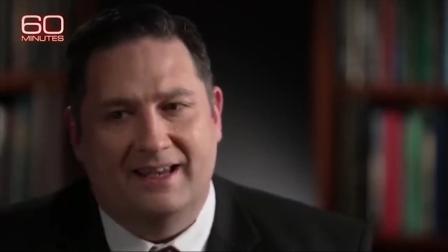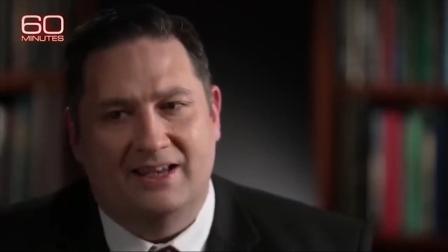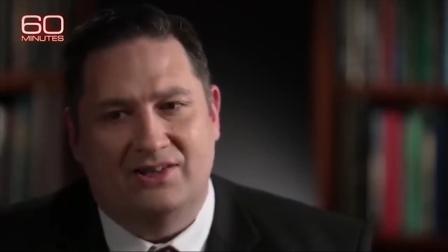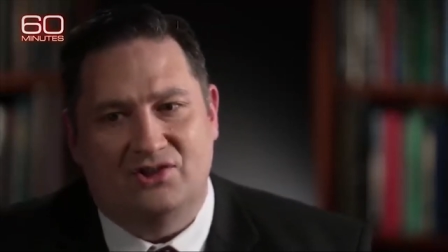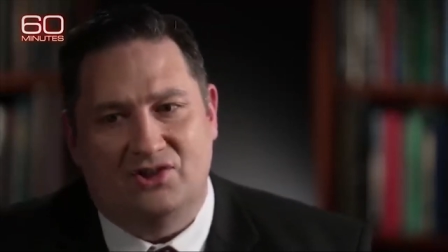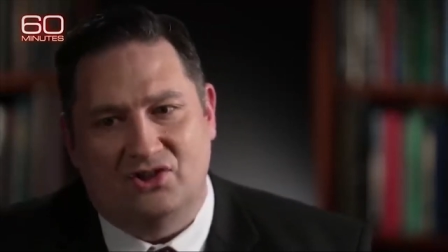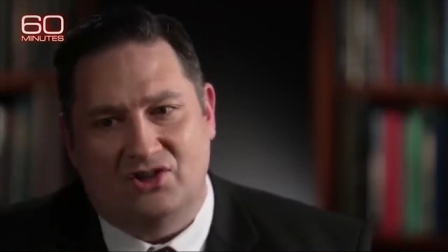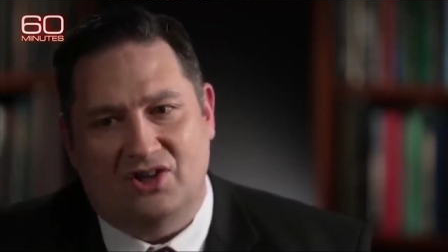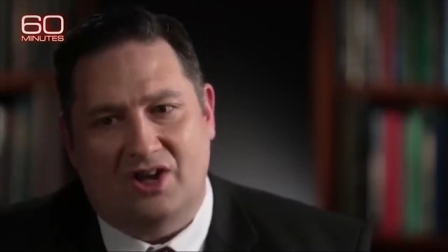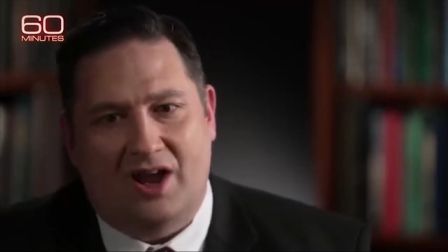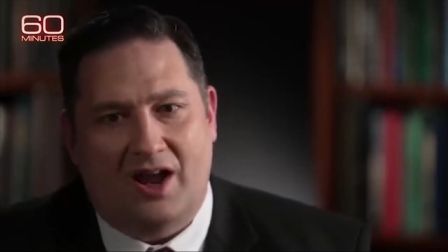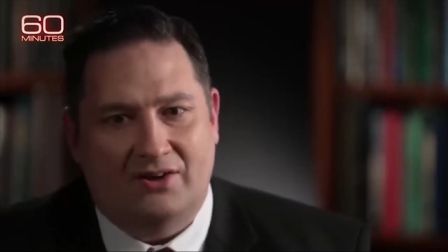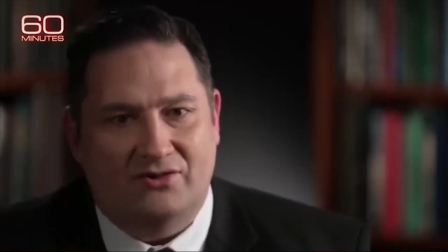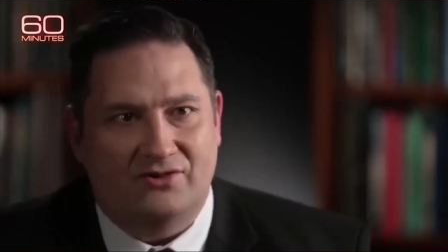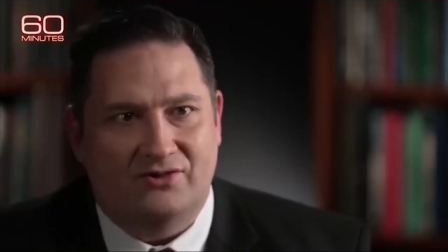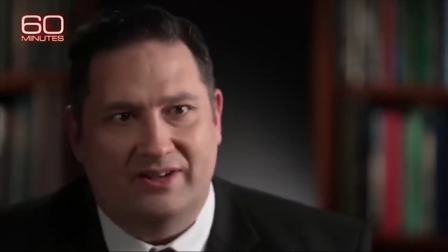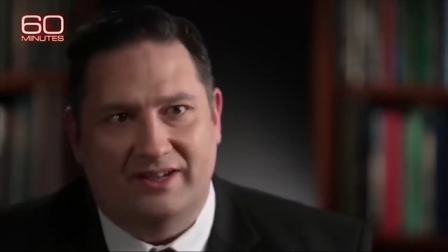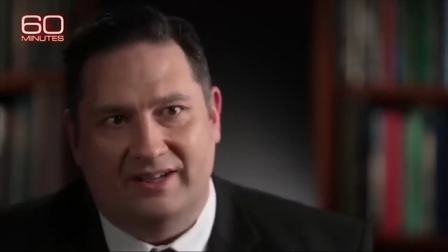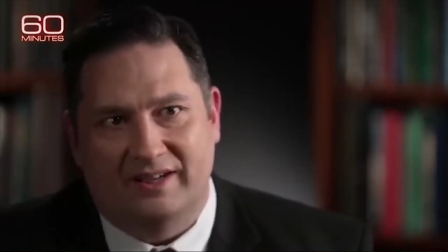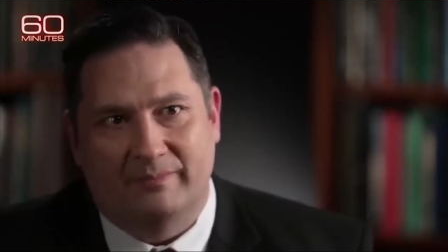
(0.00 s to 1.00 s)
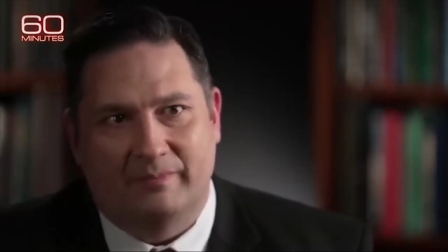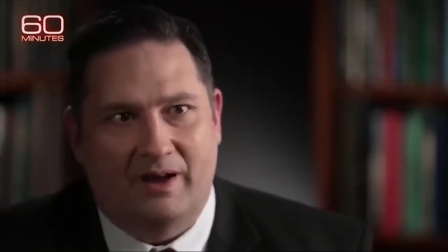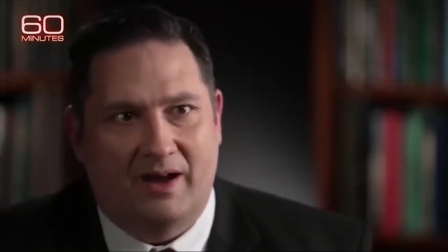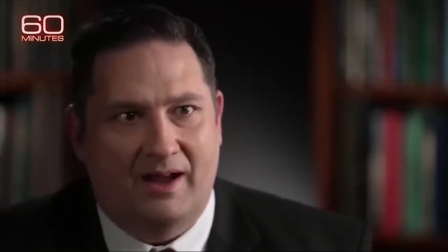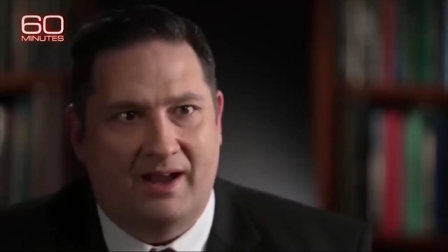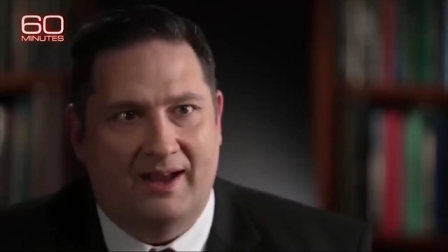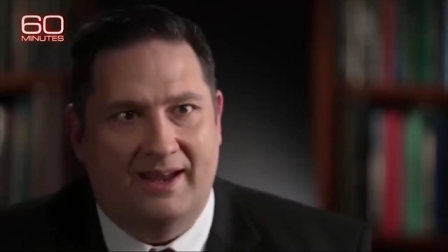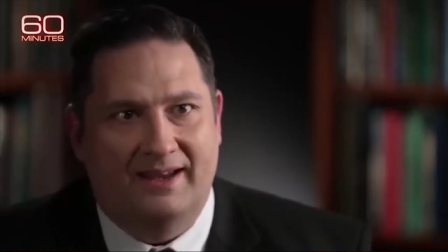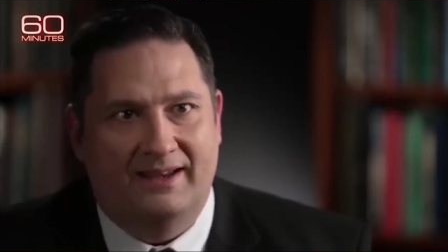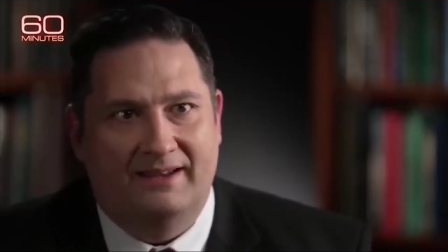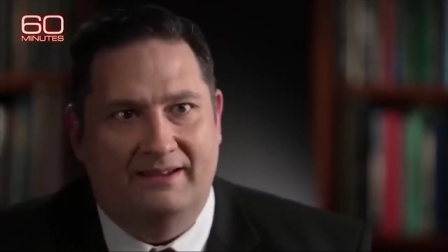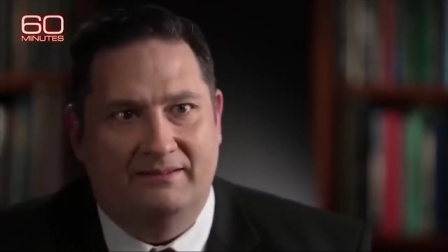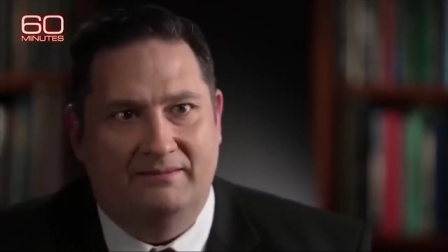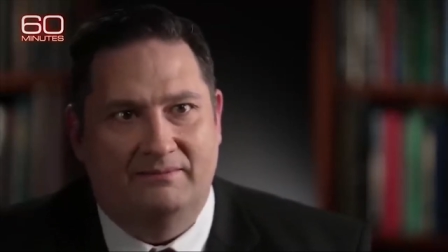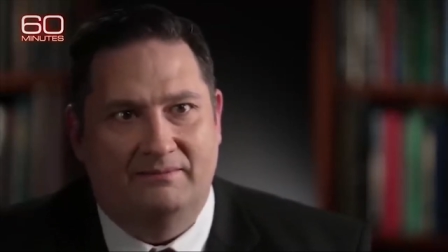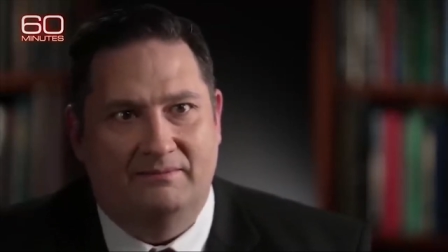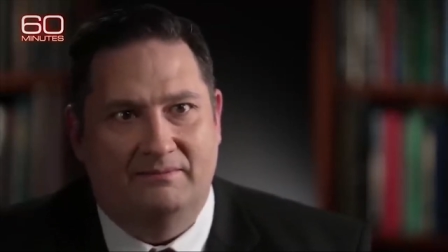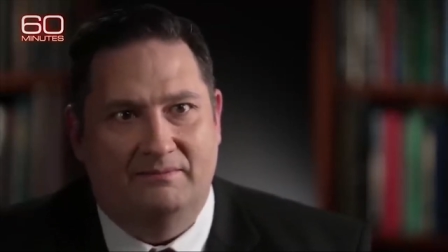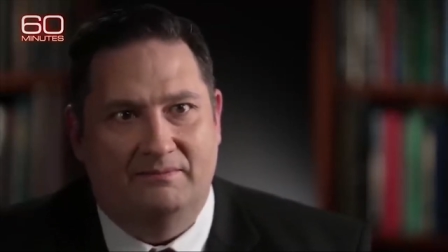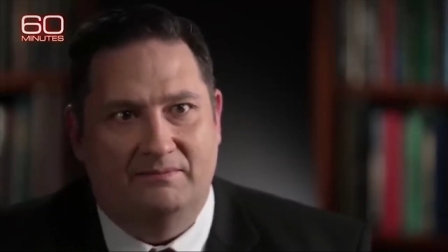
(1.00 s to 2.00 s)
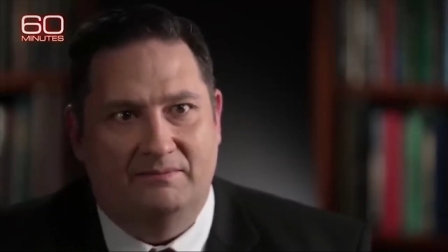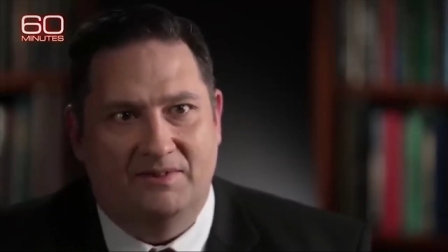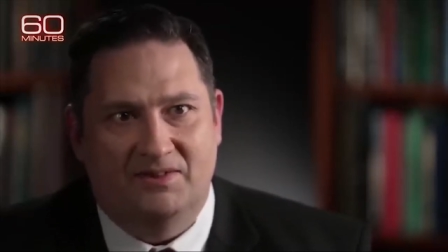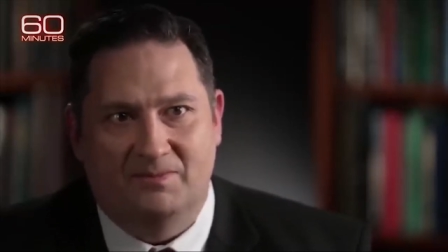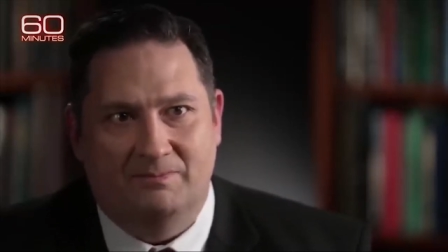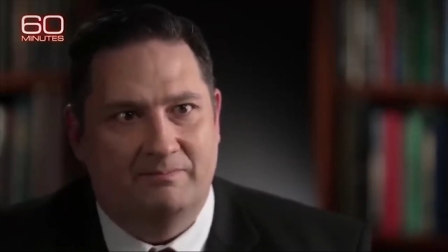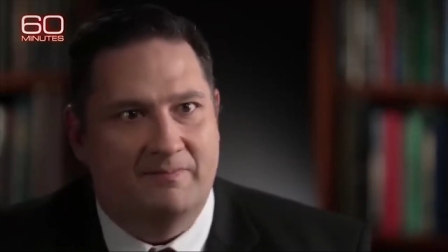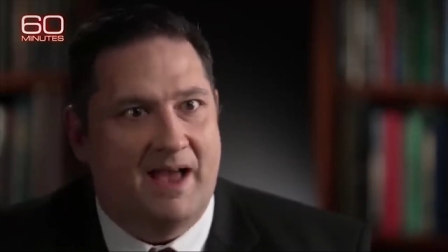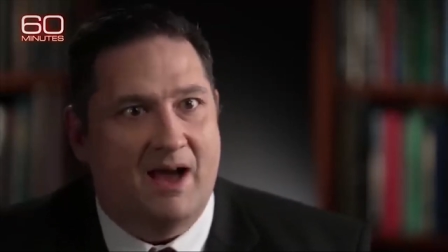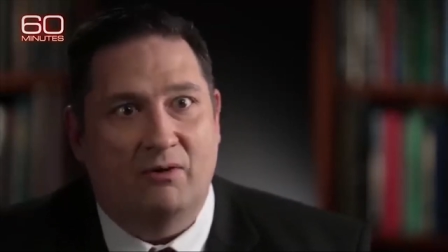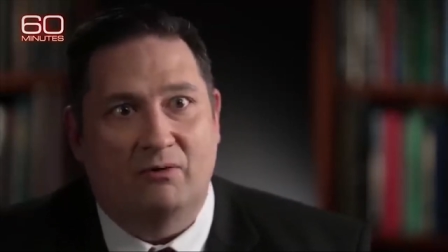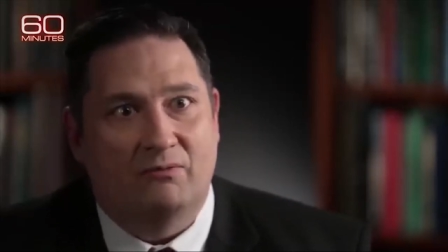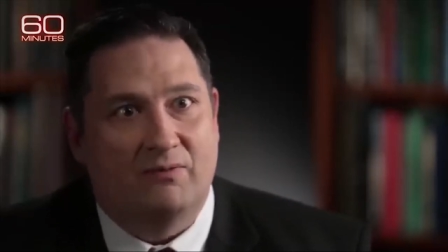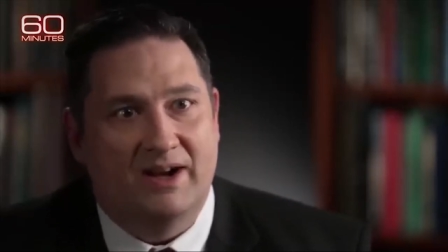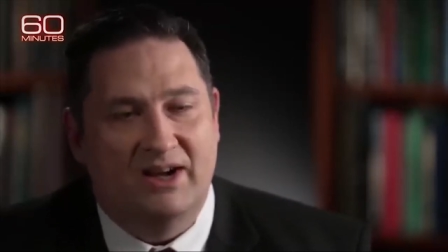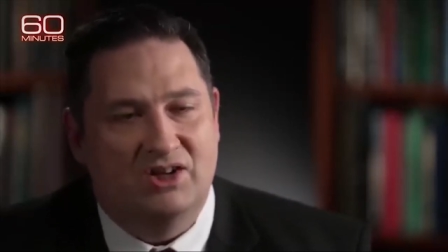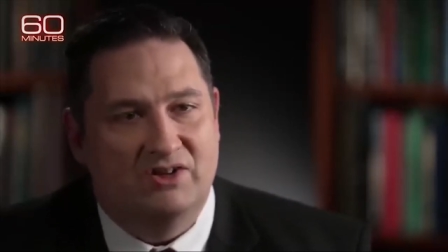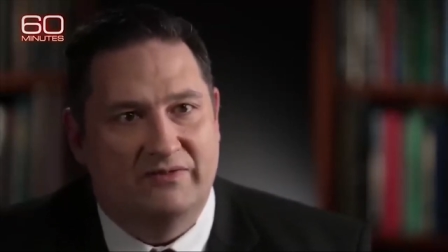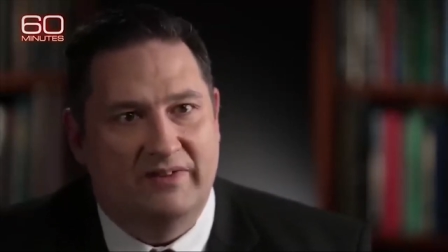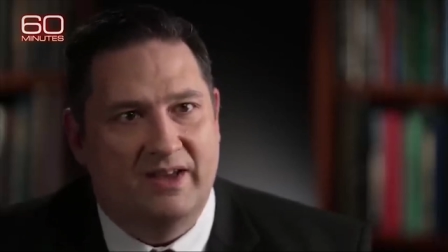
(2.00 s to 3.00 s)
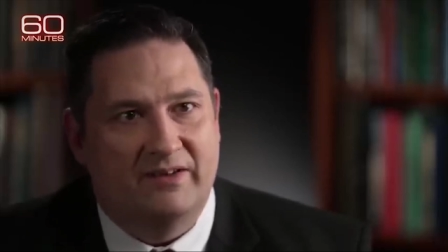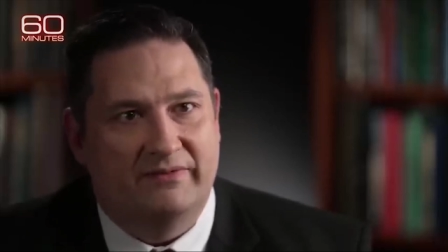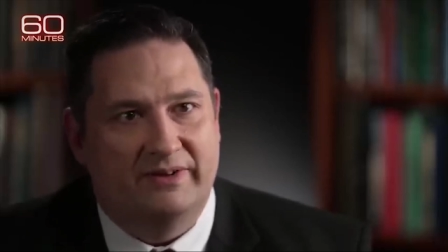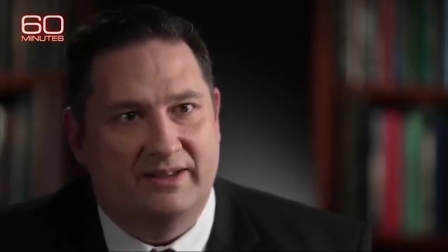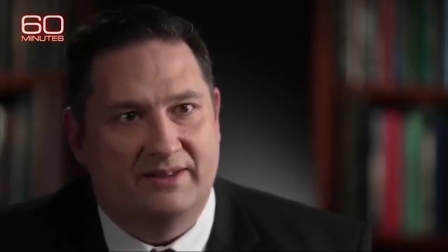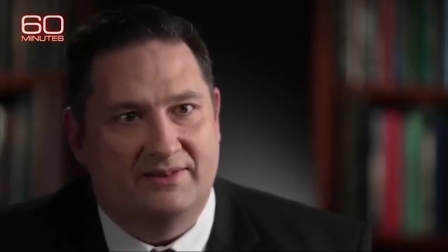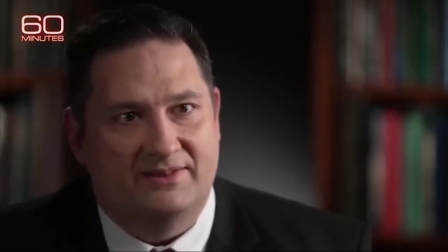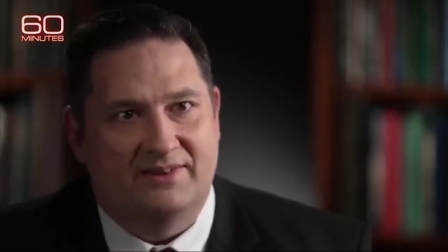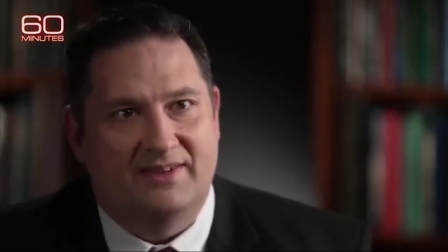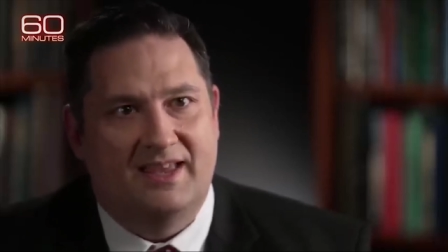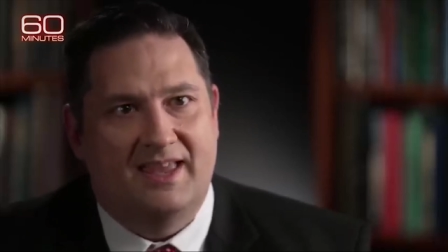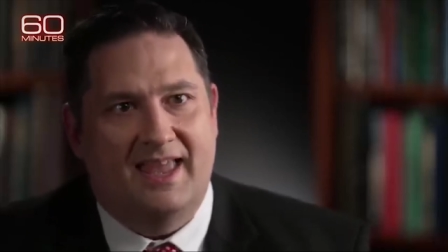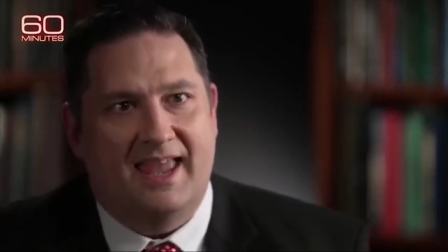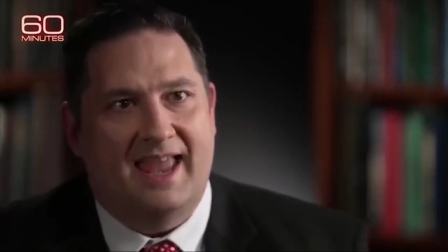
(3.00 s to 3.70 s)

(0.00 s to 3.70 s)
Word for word: is just contradicted by this mountain range of evidence.